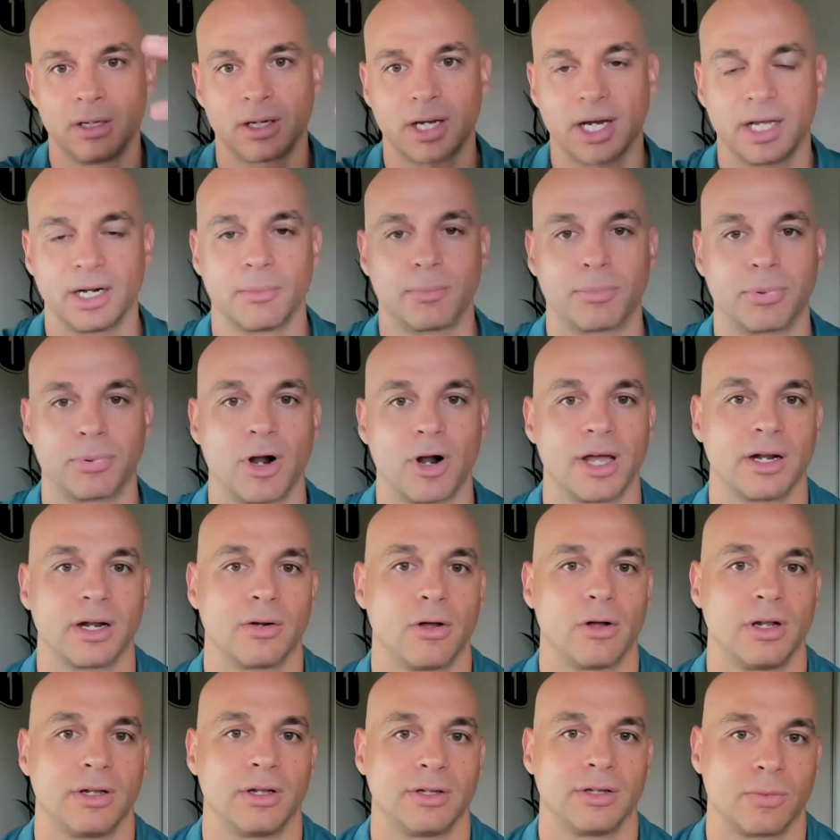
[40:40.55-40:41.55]
kind of brought
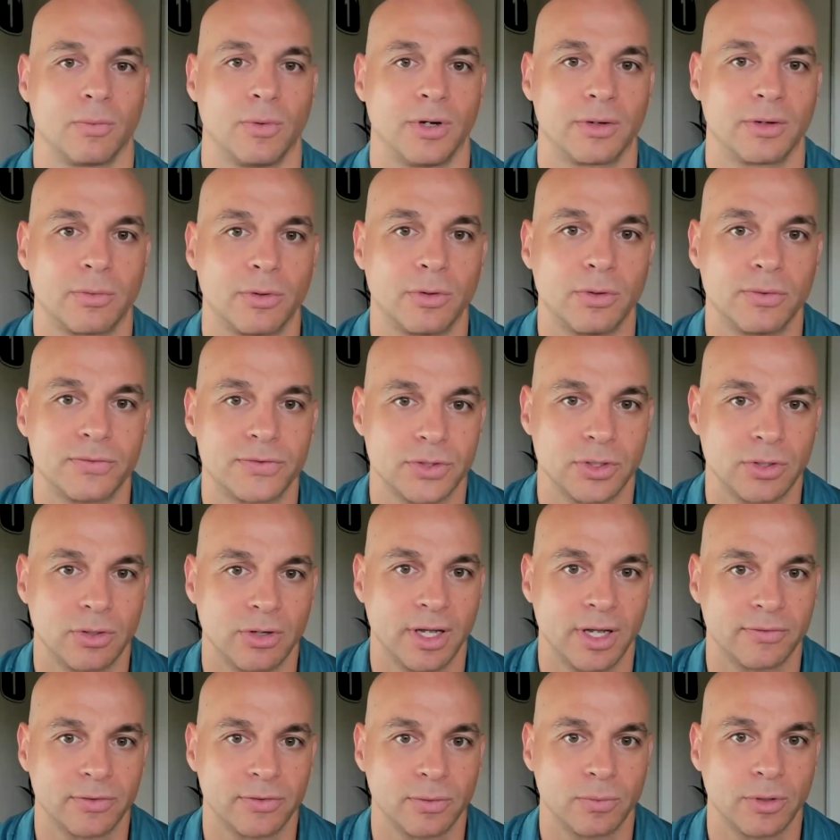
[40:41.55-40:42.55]
it all under one roof, so you
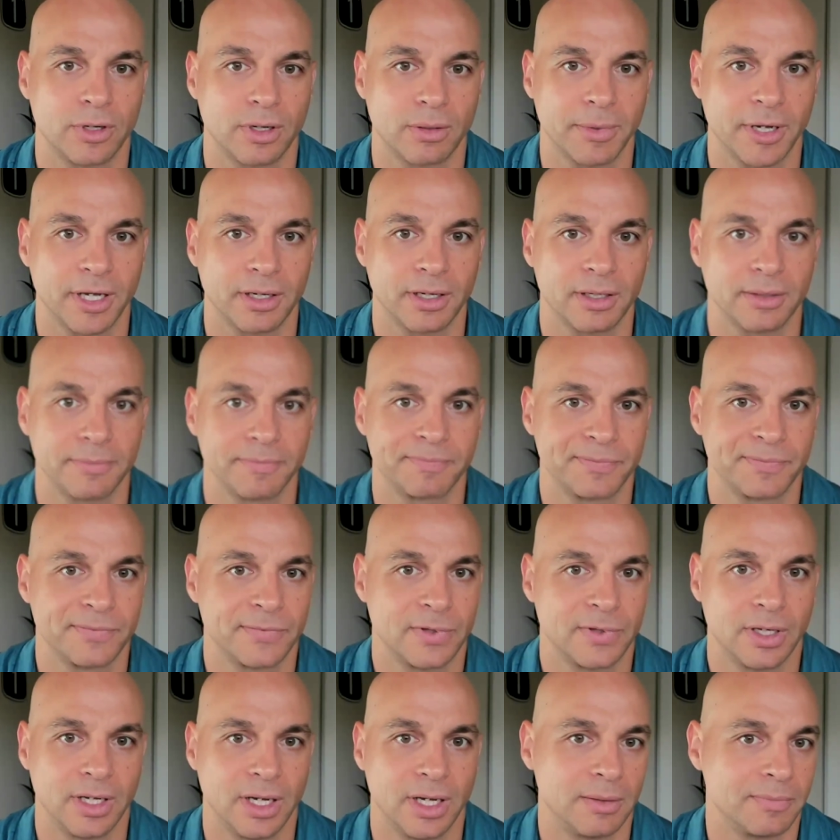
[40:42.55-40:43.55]
don't have to worry about
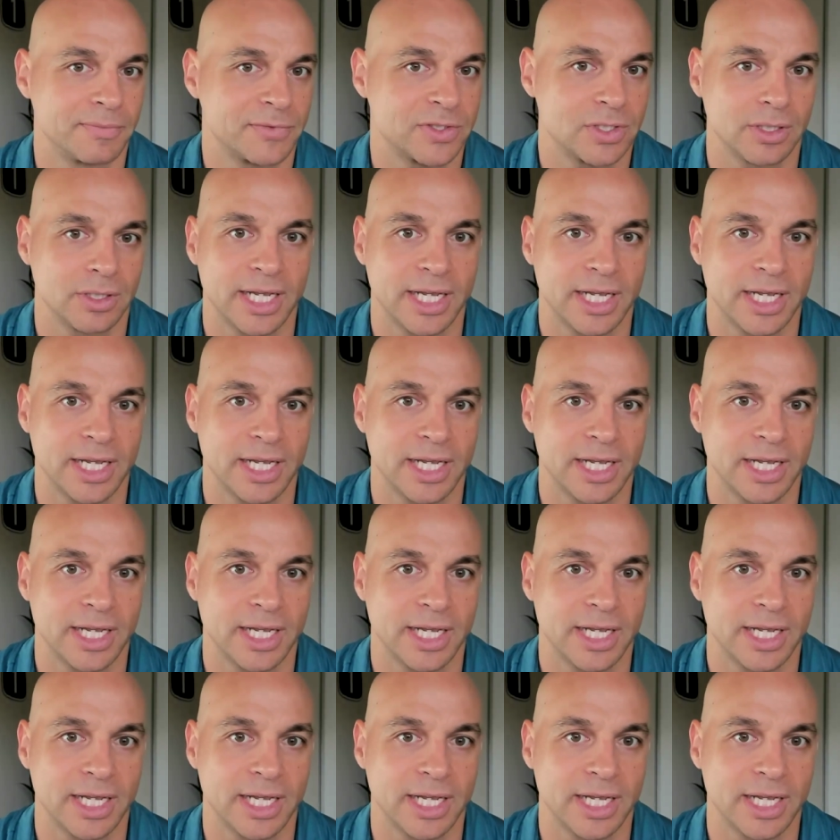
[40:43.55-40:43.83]
it.